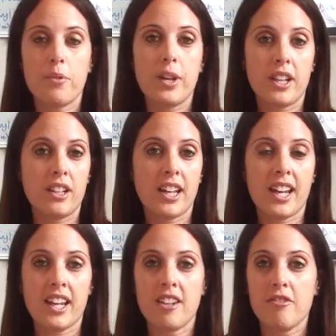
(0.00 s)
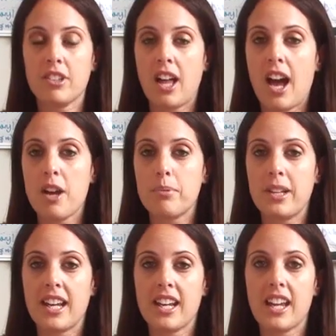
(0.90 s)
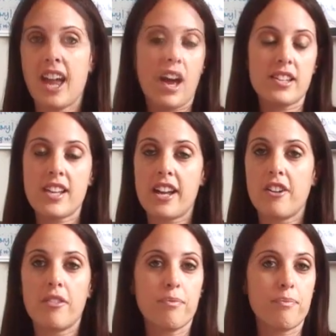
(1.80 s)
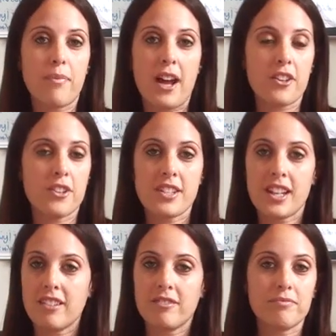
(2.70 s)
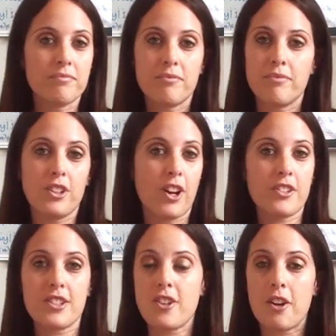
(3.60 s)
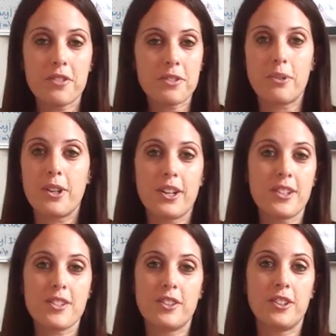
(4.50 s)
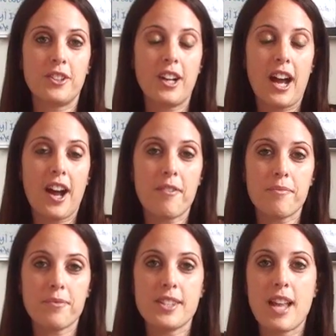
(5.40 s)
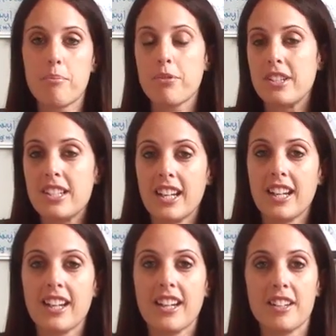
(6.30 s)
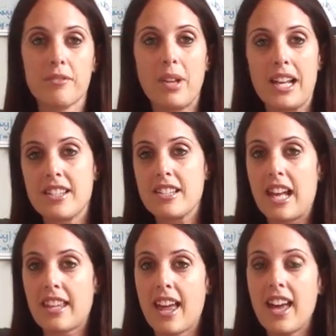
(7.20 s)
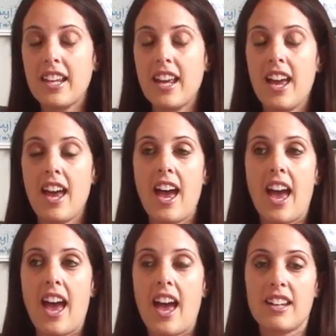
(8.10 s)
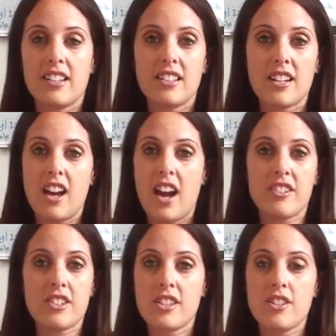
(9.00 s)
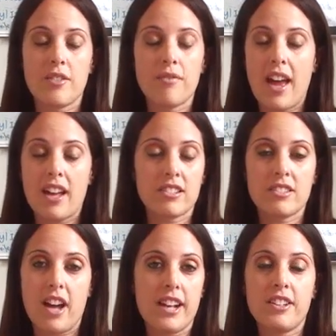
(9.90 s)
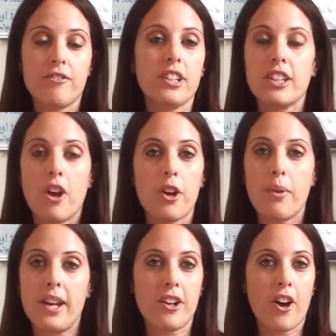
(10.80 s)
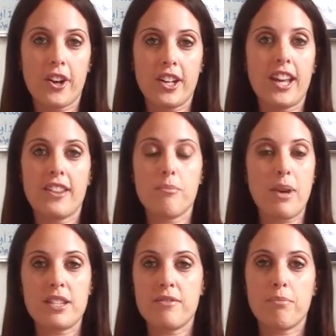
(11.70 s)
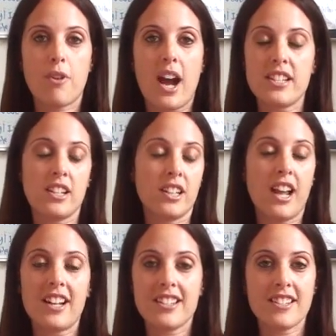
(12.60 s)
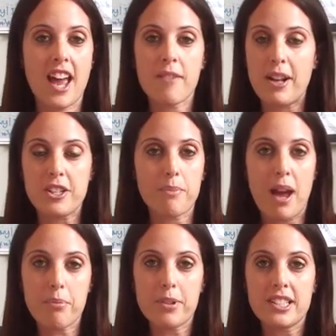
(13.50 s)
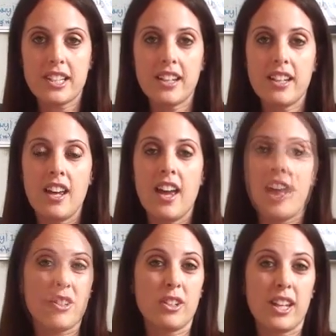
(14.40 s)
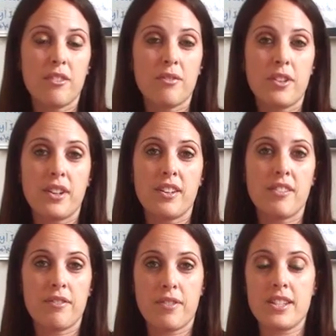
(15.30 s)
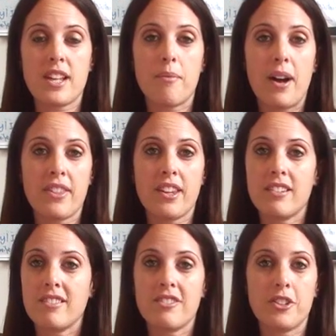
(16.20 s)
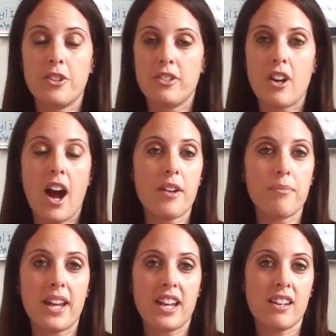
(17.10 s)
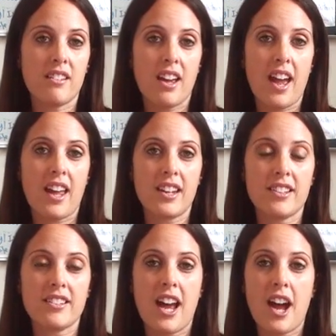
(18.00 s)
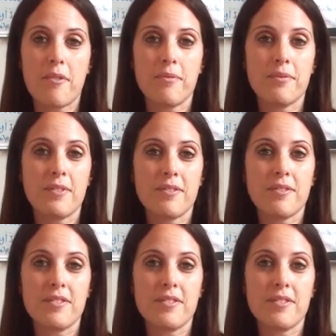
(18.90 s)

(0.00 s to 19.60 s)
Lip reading: quickly, reliably. I started off by using, just Officeworks or snap printing and places like that. And I just sort of found I didn't really know where to go to get the best price. I didn't understand much about printing. I was looking for someone that could guide me and on